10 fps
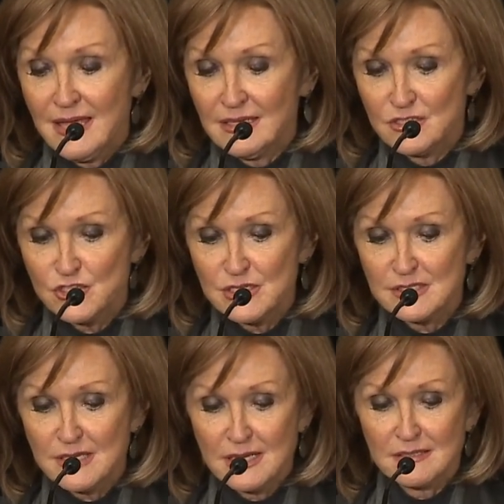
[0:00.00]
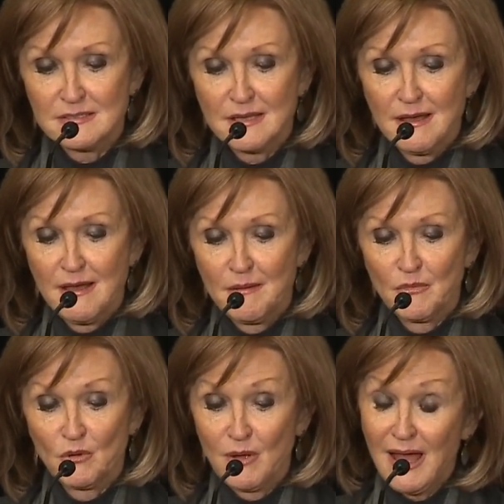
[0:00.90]
And she said,
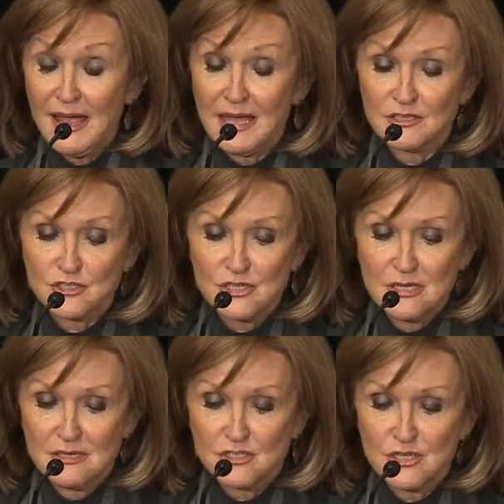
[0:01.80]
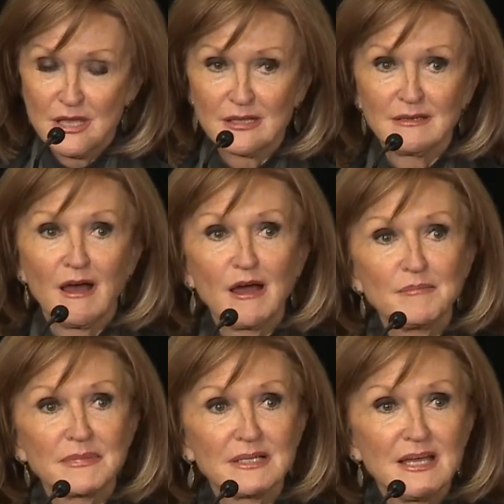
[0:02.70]
well, I had, she had
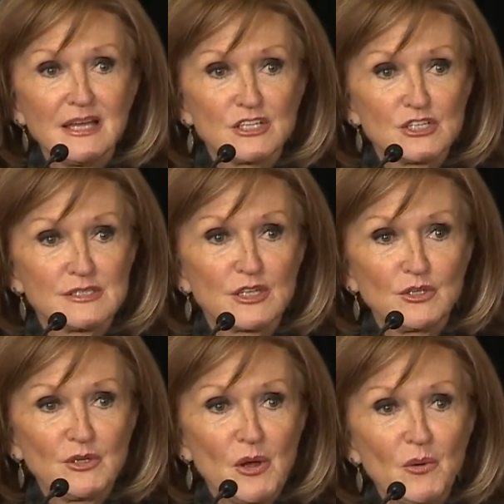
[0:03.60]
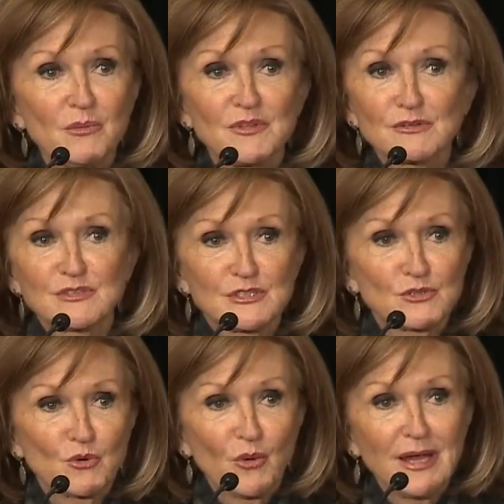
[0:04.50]
not, but she said, you know, there's this
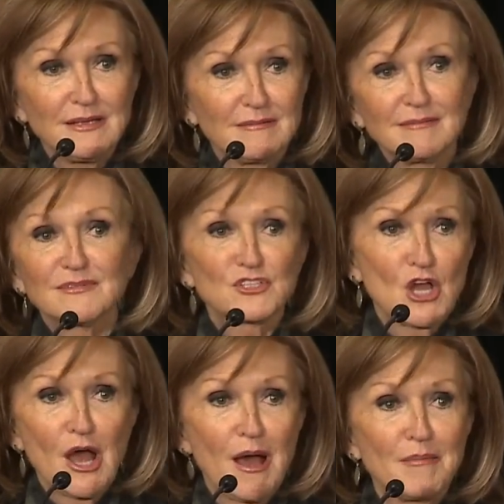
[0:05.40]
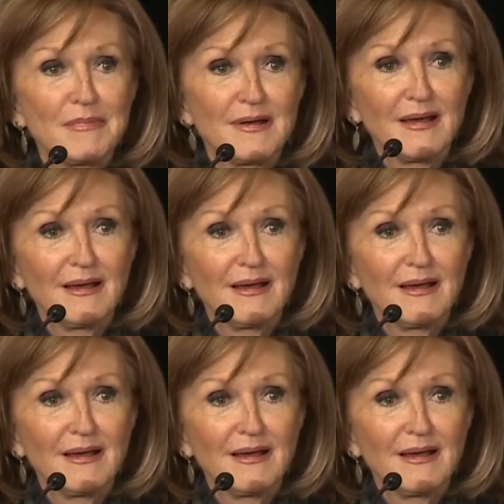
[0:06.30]
great job